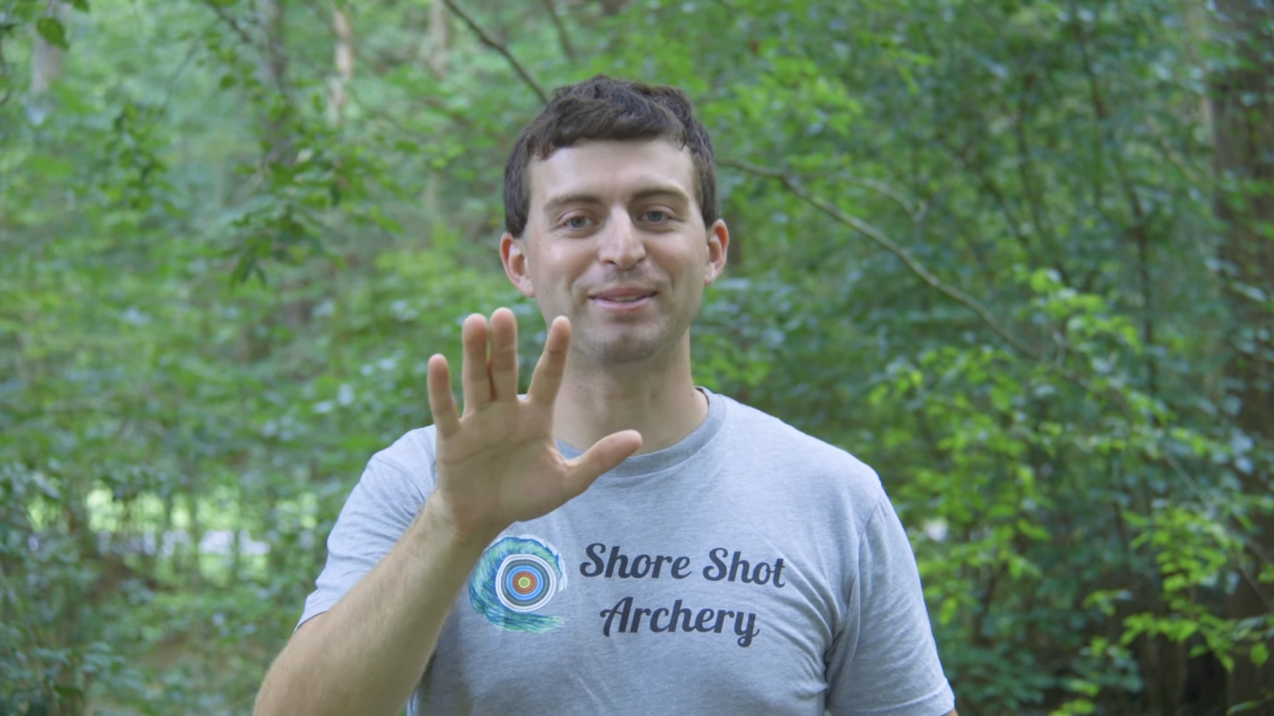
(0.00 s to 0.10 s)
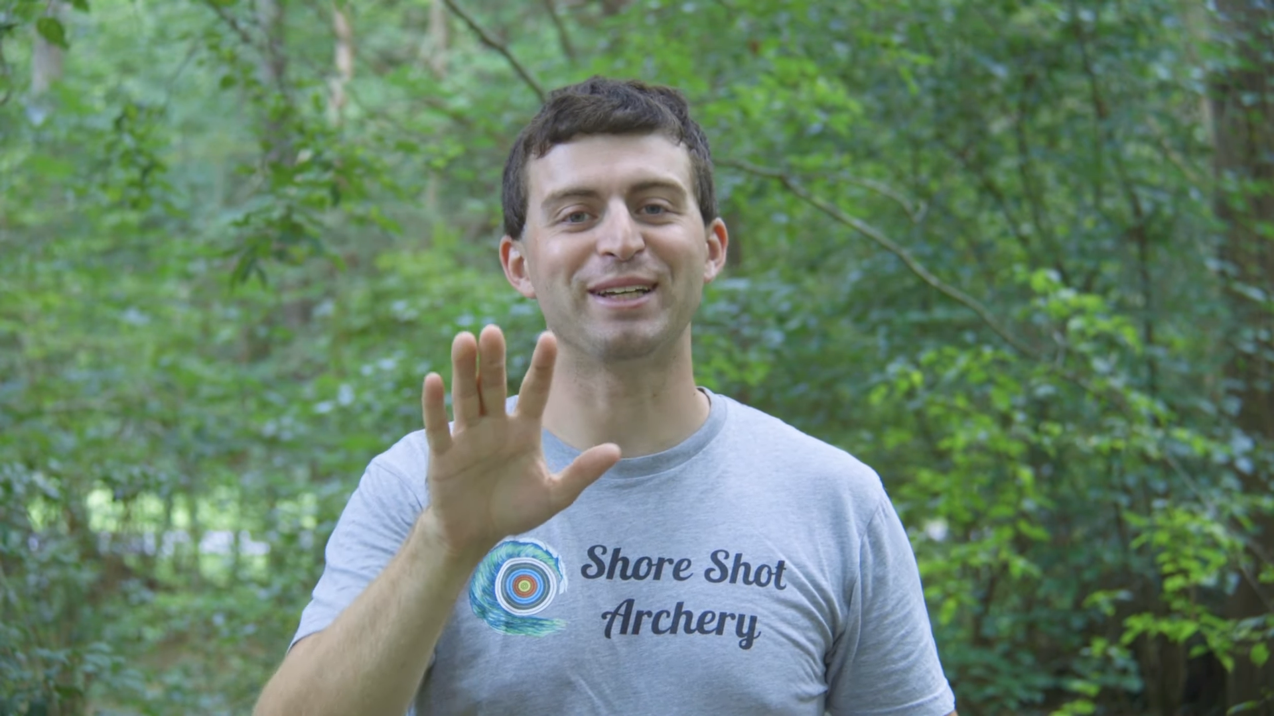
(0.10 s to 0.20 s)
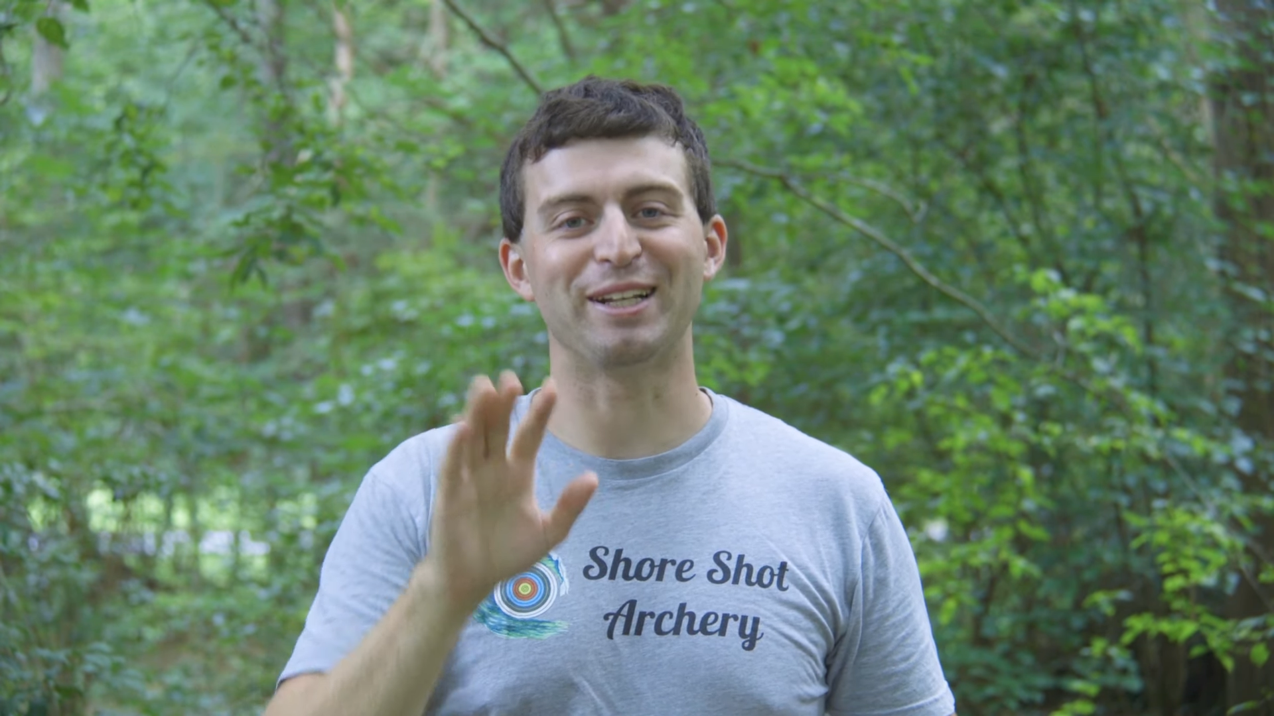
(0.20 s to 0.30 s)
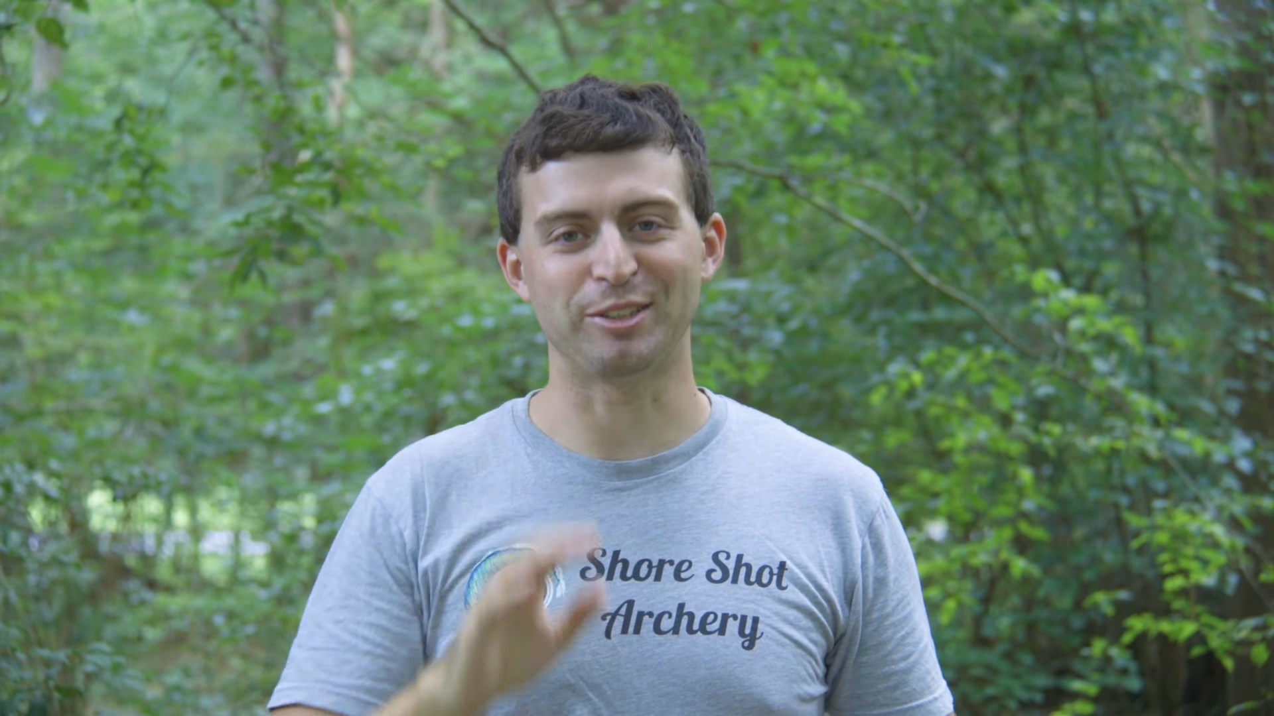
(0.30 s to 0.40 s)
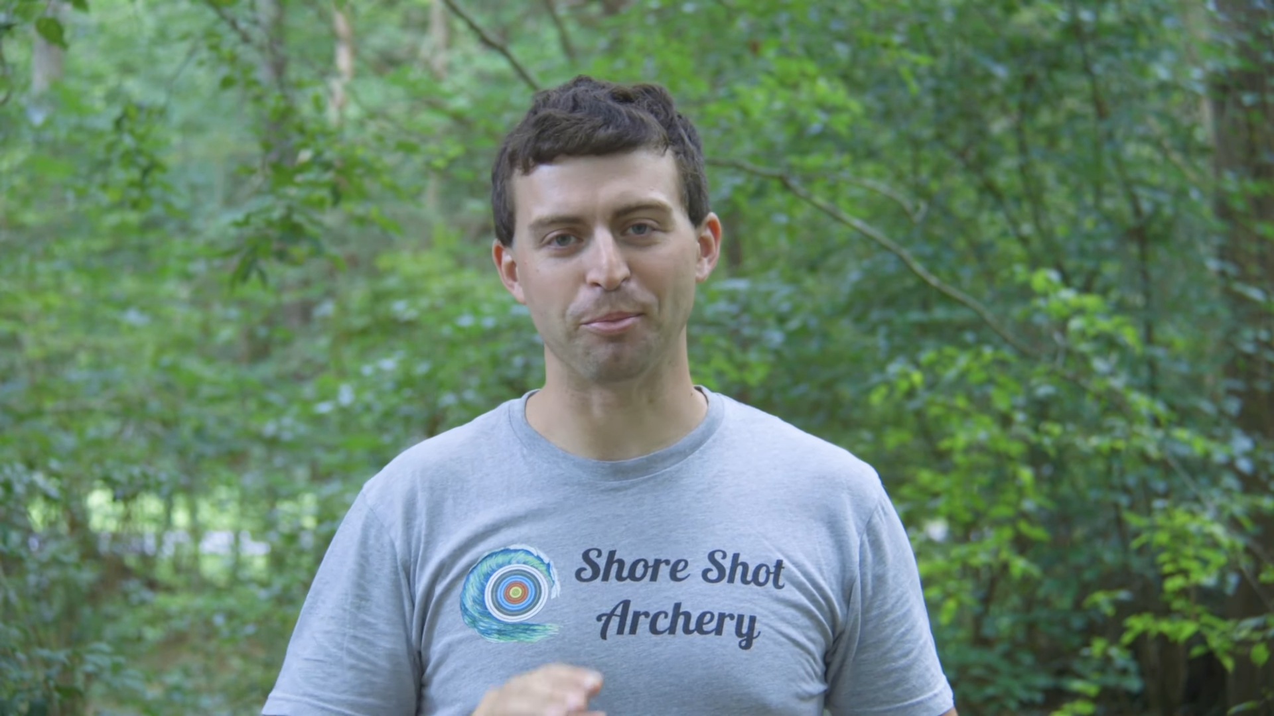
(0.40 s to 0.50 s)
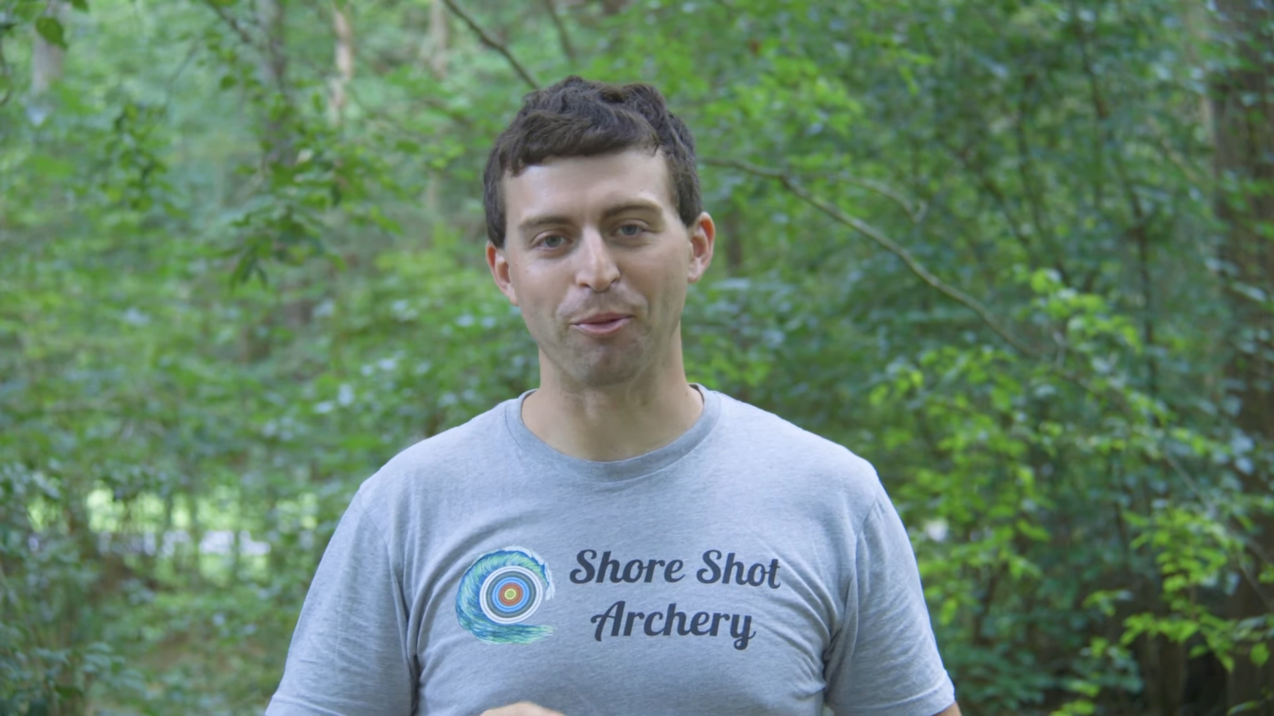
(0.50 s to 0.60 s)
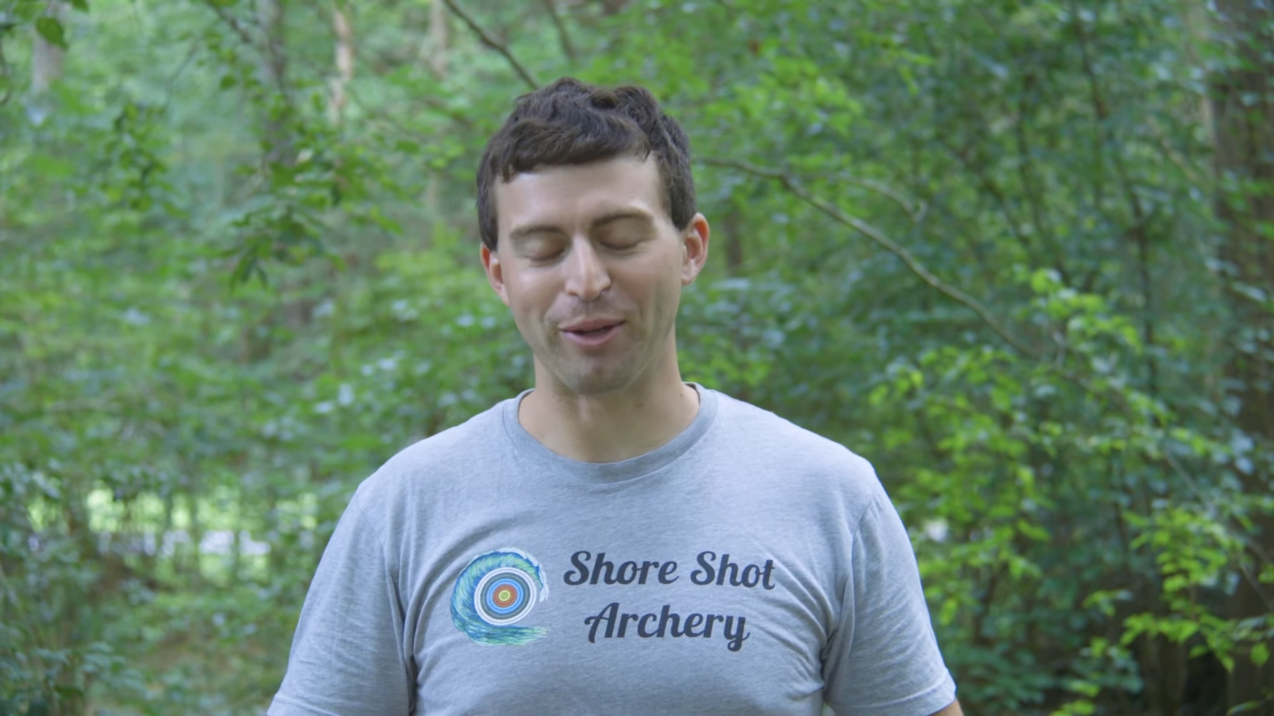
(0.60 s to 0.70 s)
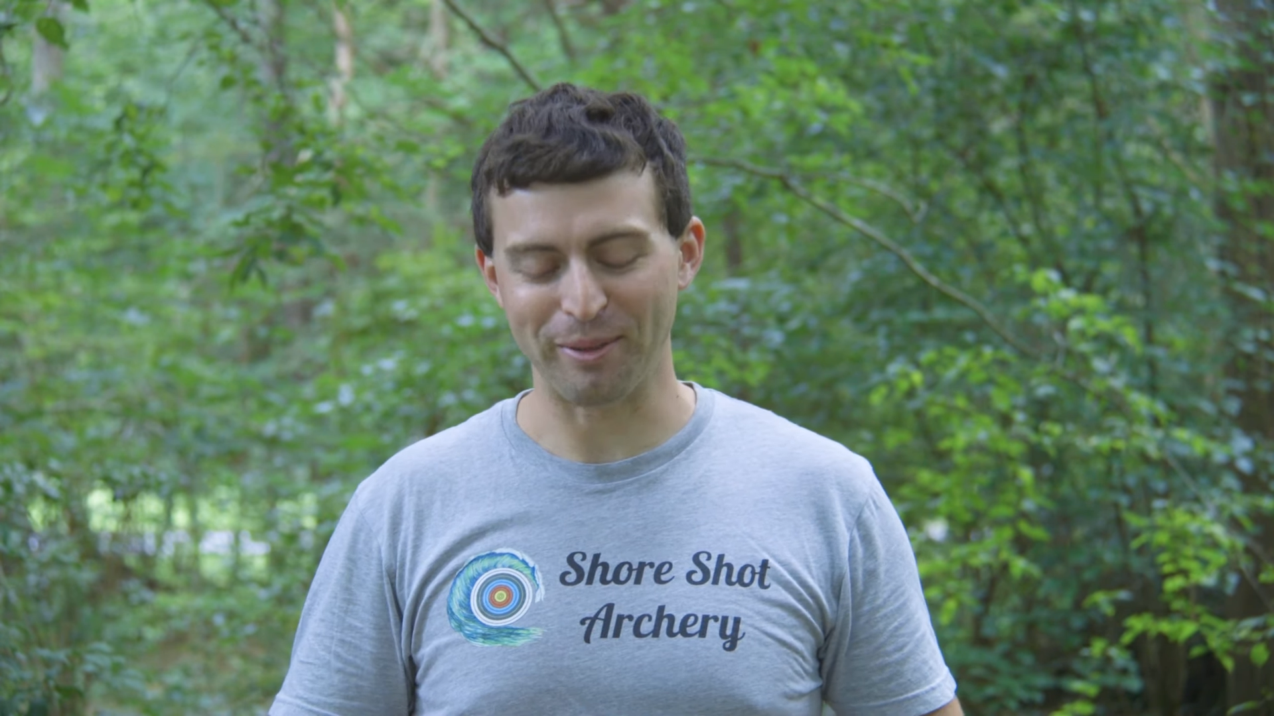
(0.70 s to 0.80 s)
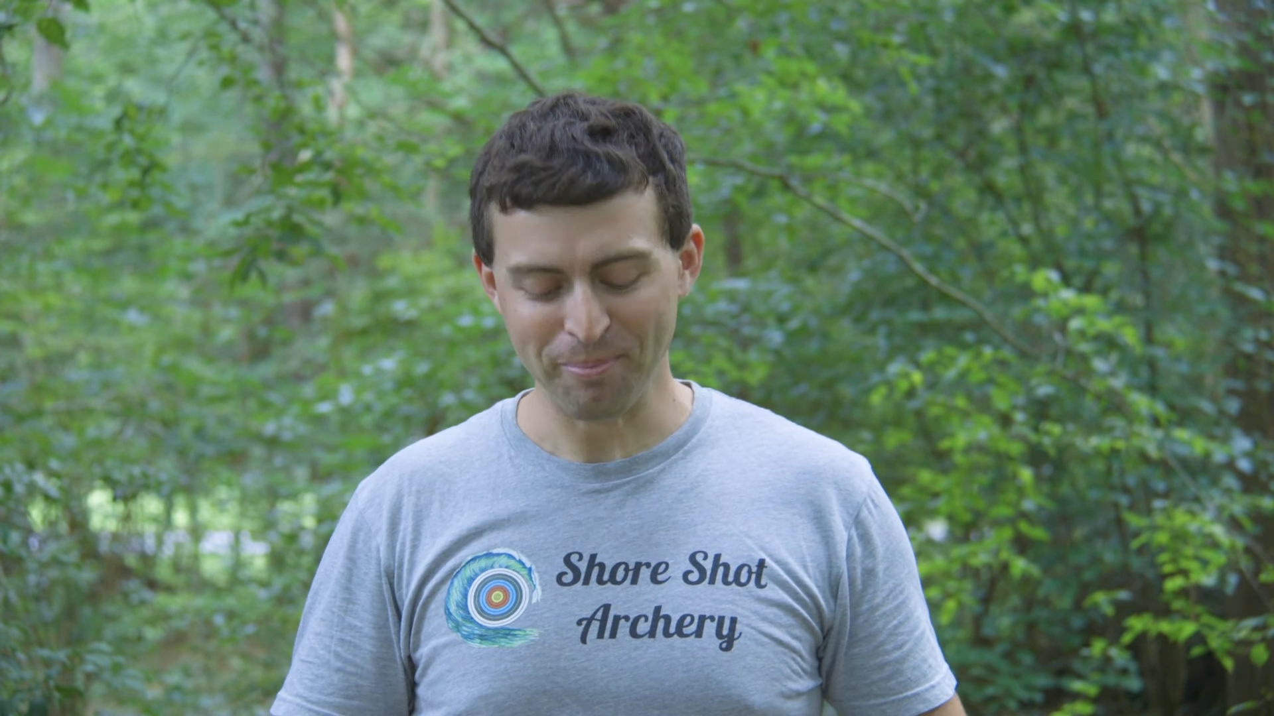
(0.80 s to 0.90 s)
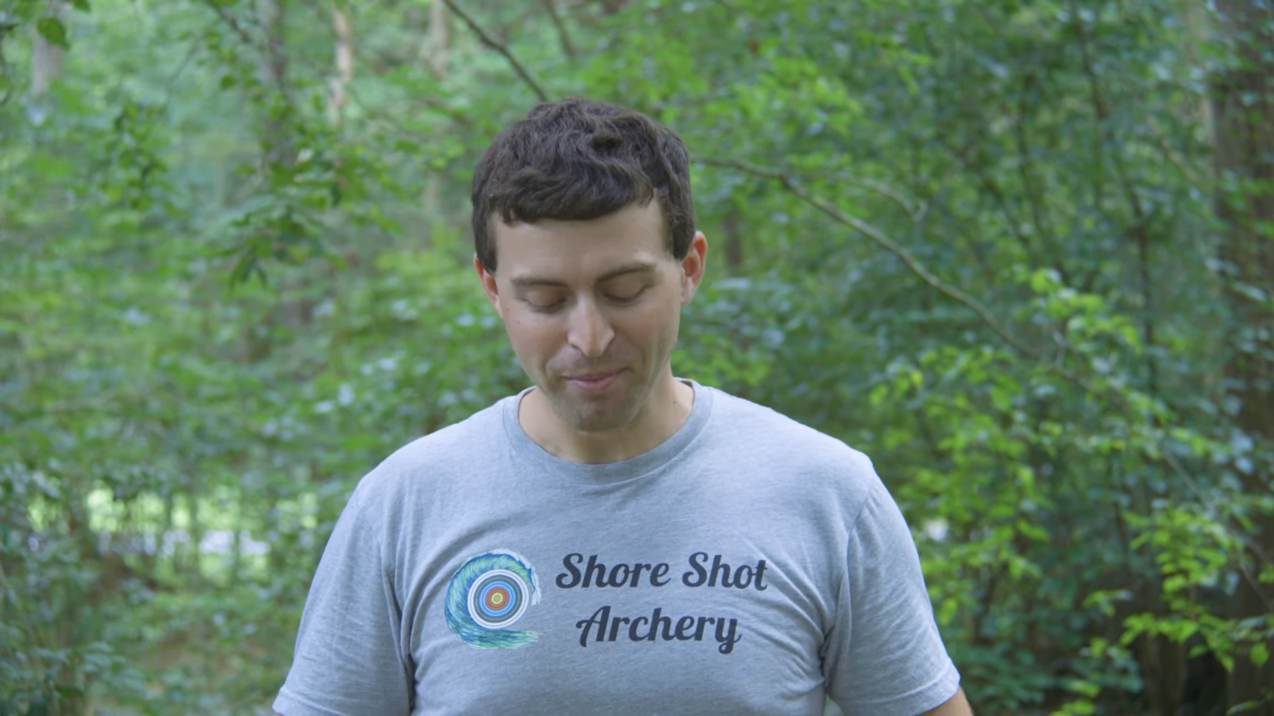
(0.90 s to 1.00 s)
besides the
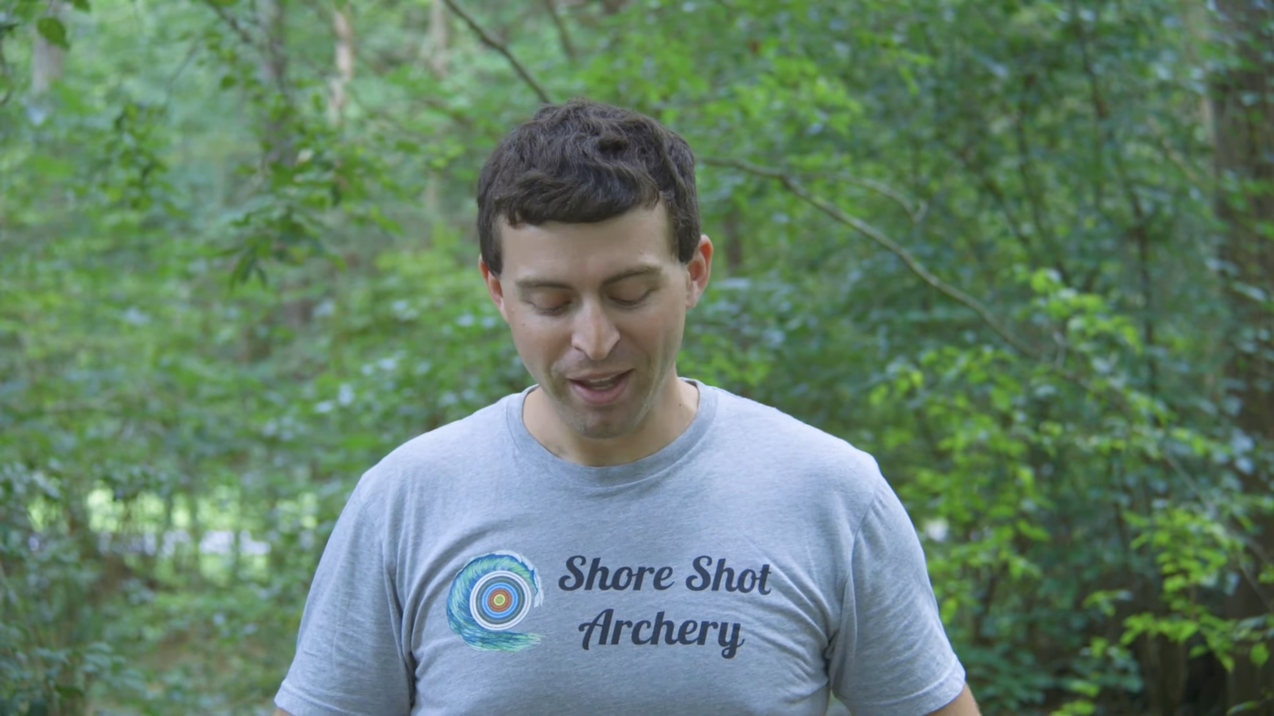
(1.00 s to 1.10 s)
point.